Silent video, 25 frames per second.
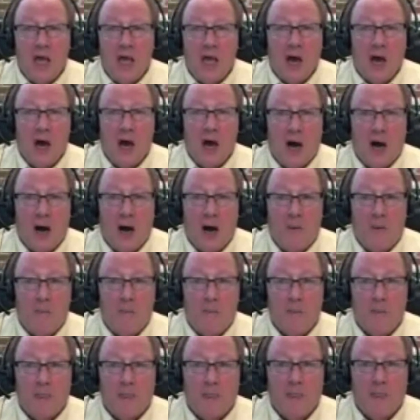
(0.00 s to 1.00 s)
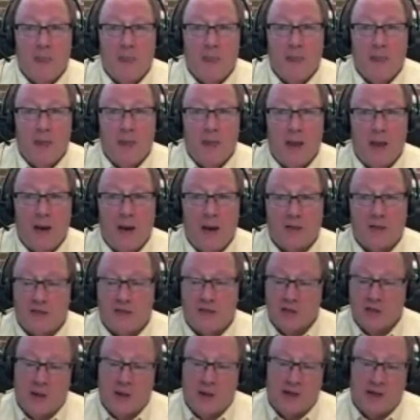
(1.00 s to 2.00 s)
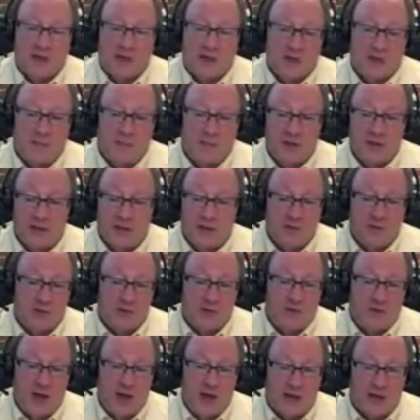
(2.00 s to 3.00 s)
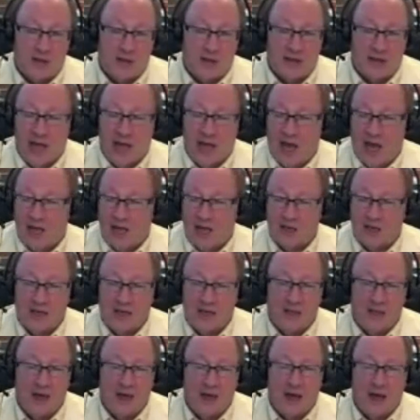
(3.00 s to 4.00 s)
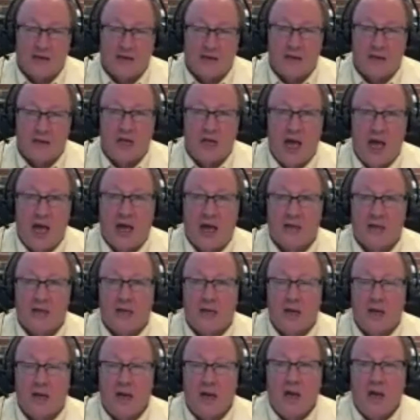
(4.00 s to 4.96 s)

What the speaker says: And let's just make an assumption there was 2,000 cash and 8,000 checks.